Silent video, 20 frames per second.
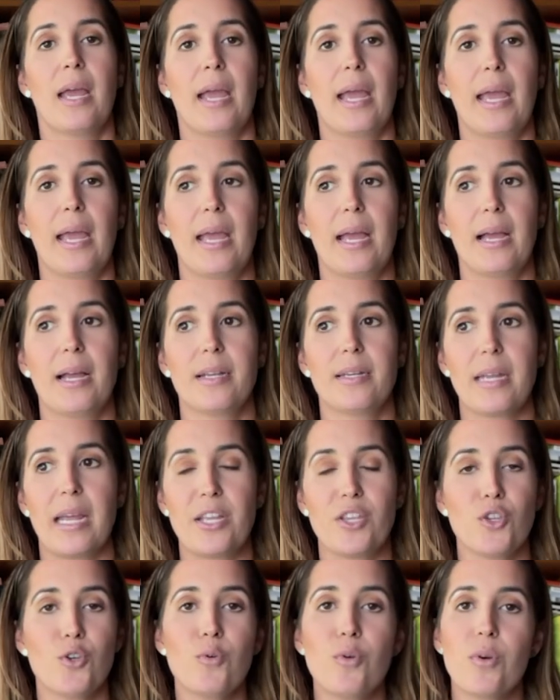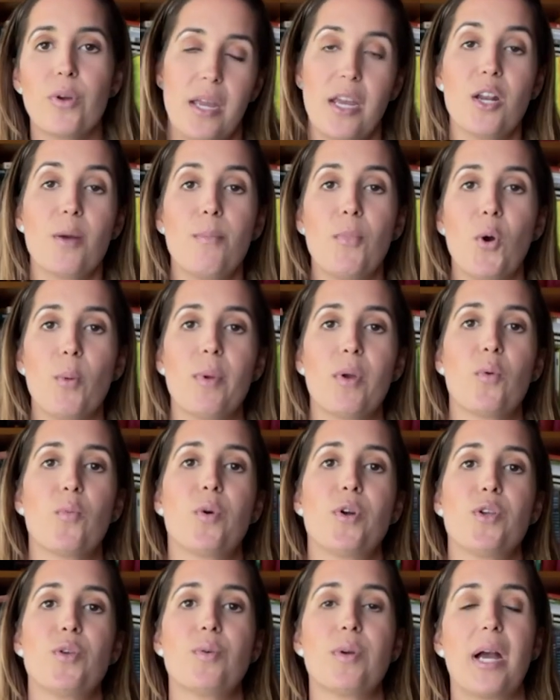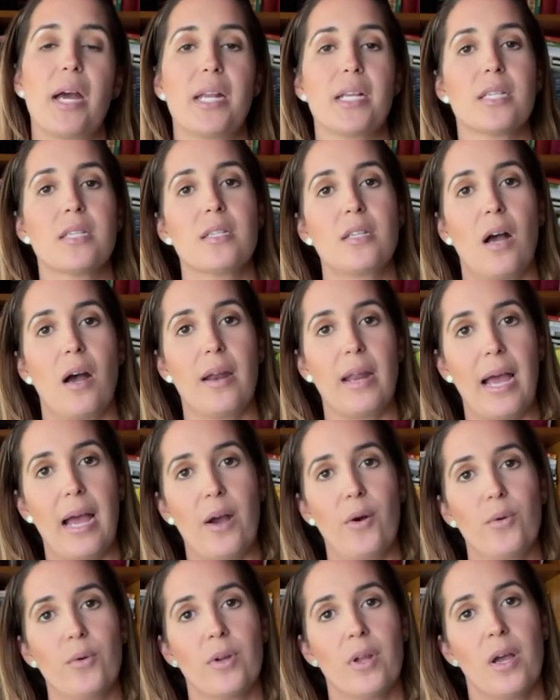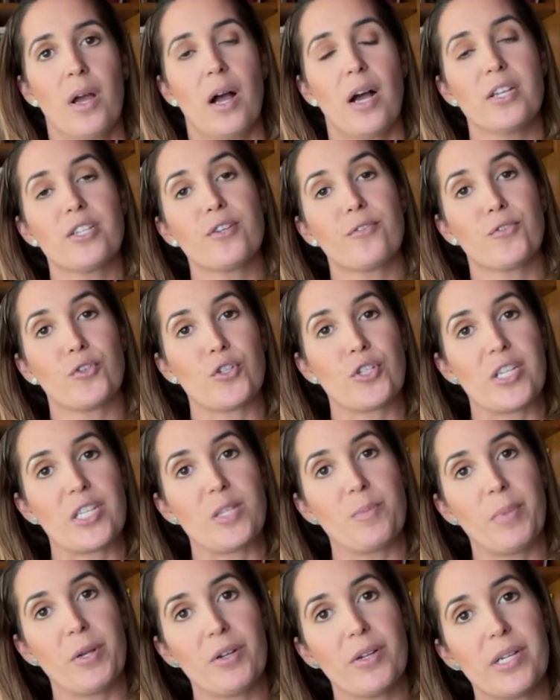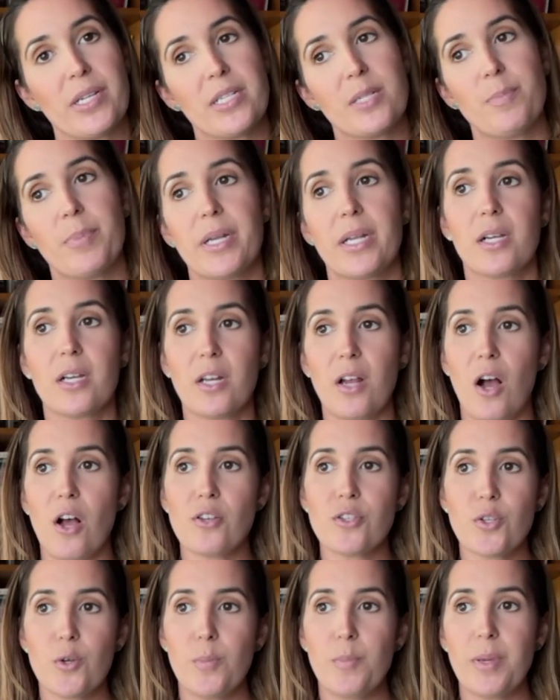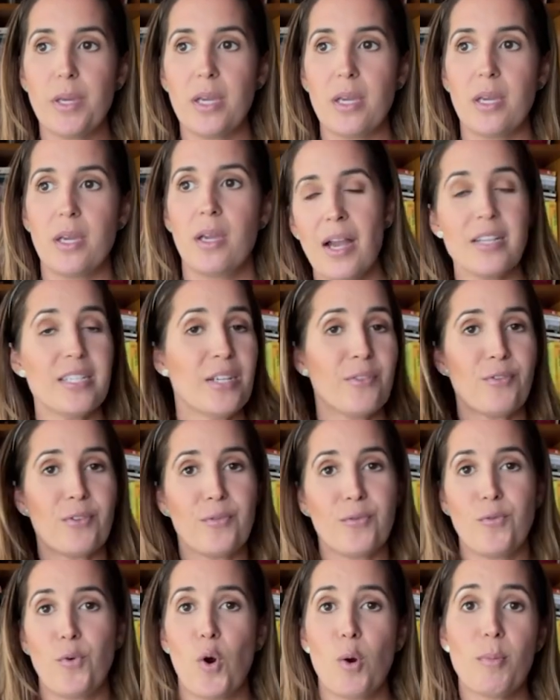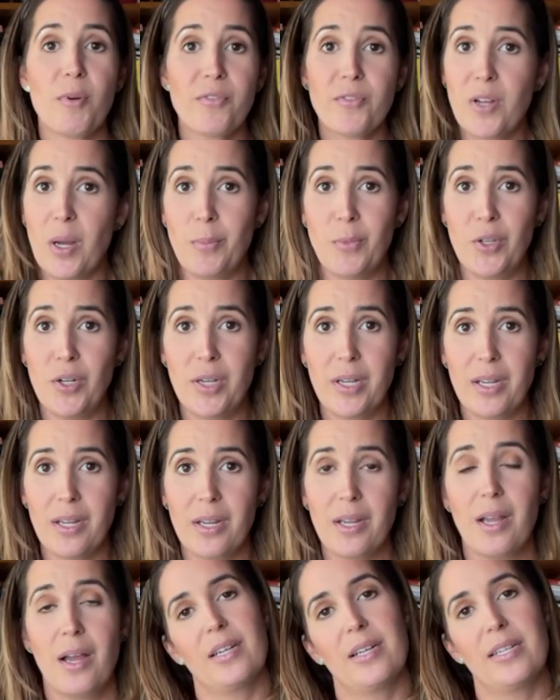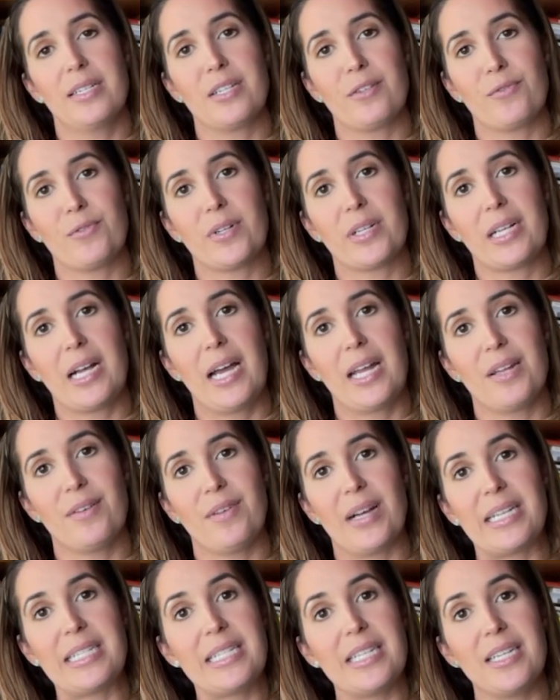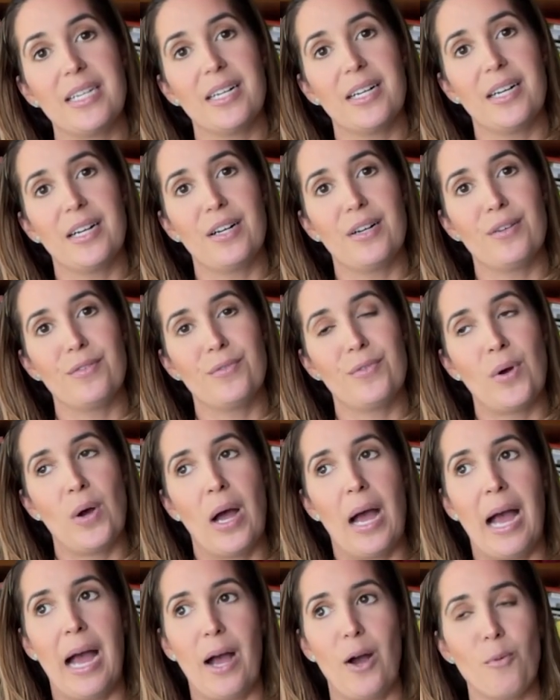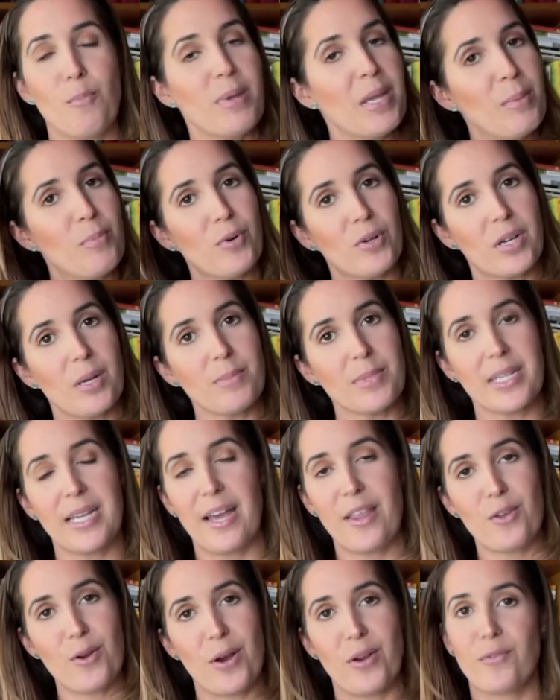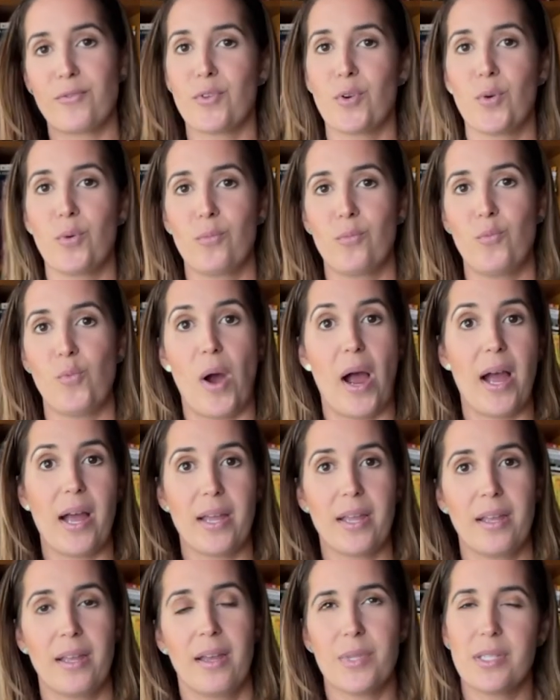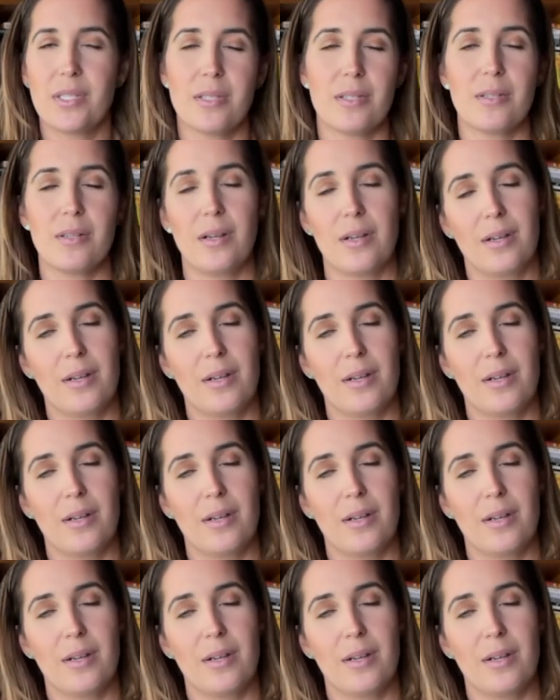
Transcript: and, and you in a moment where you kind of sought out a diverse experience, but it could also be a different form of community, a different kind of idea of how people come together and for why. This